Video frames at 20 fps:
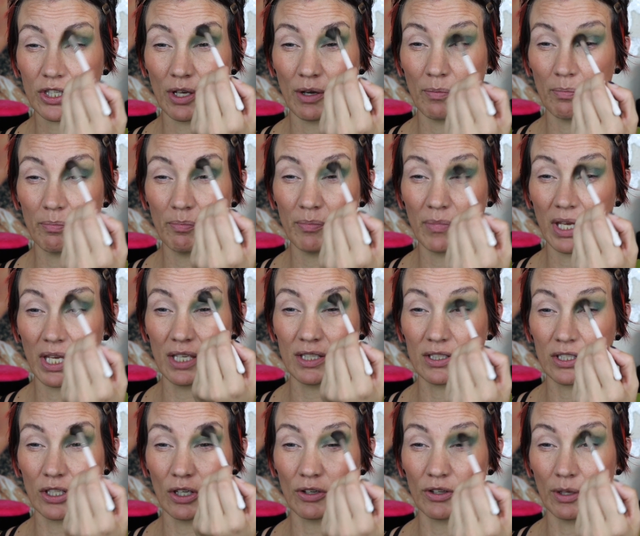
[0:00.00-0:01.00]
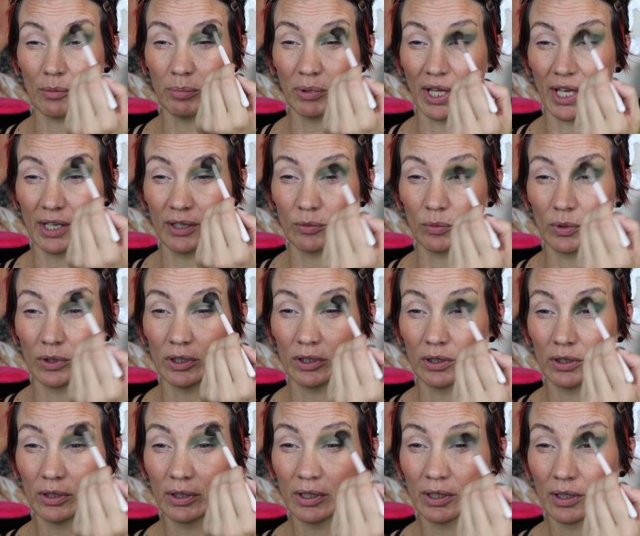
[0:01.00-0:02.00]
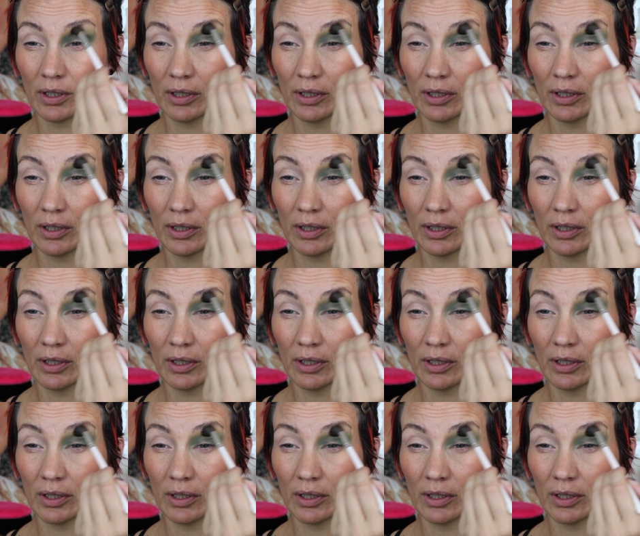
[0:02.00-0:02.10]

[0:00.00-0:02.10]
the easier the blend will.